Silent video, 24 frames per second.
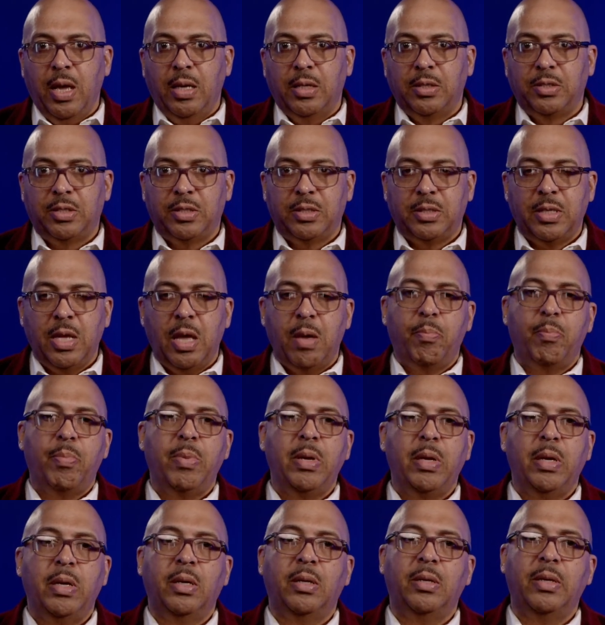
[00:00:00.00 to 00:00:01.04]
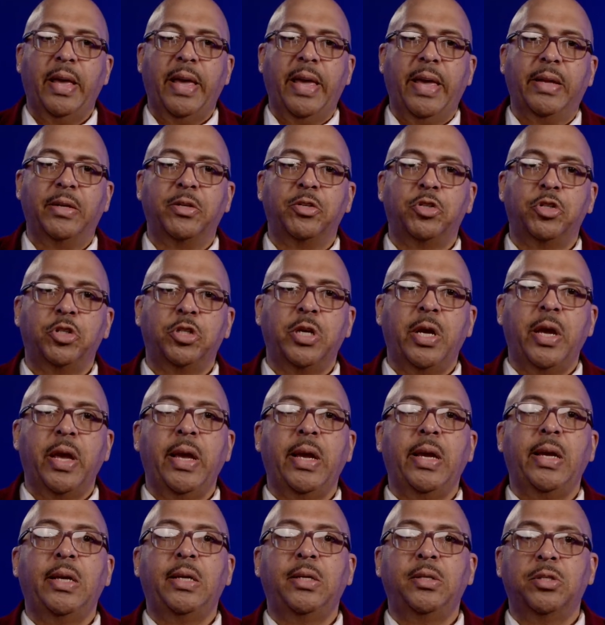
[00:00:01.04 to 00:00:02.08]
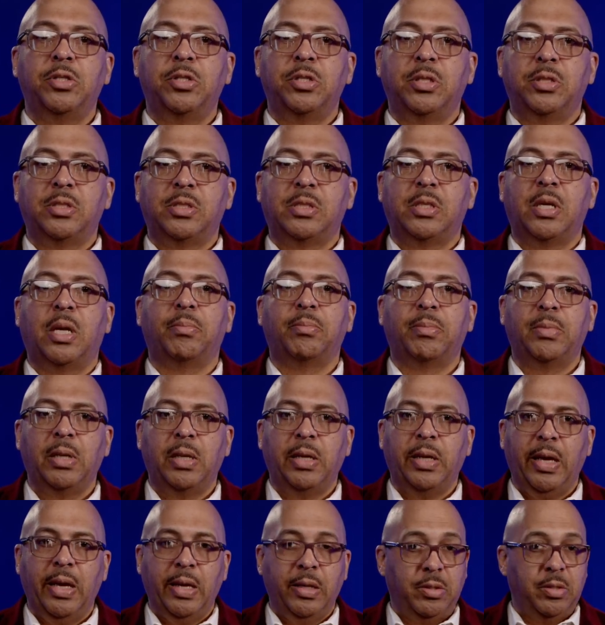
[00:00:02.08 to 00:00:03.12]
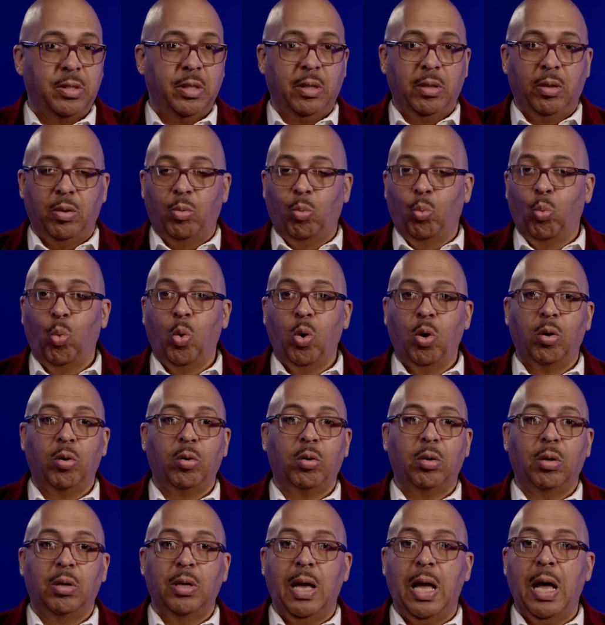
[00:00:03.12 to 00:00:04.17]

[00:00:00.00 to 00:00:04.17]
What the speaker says: step in and change something and to work,